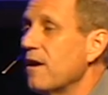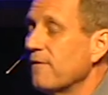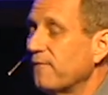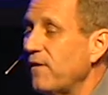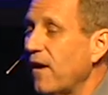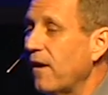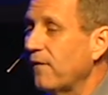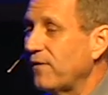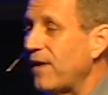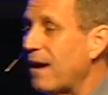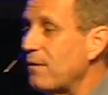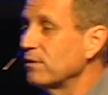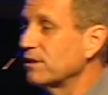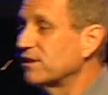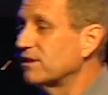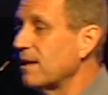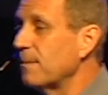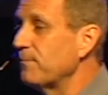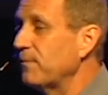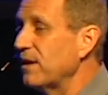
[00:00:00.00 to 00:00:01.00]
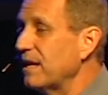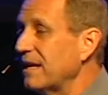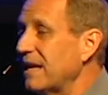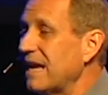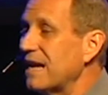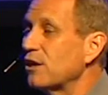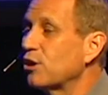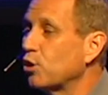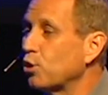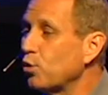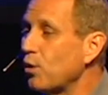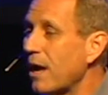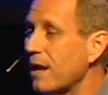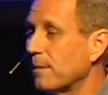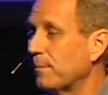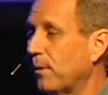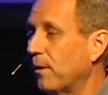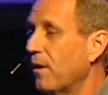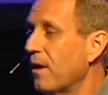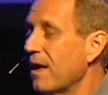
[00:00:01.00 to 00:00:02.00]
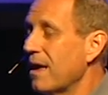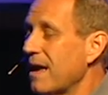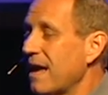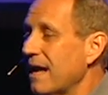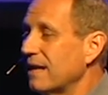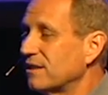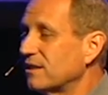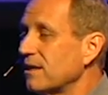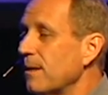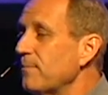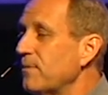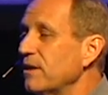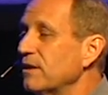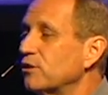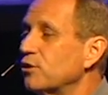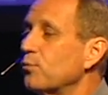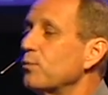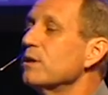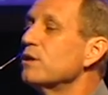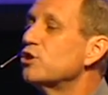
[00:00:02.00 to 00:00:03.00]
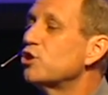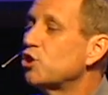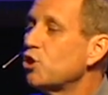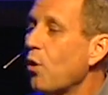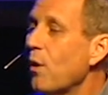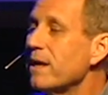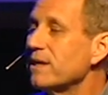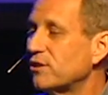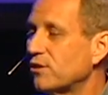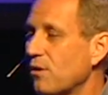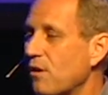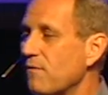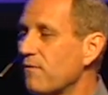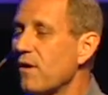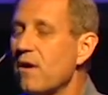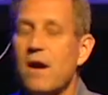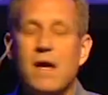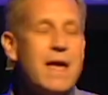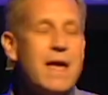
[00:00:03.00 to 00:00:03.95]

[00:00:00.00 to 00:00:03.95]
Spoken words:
felt that was something incredible and something to rejoice over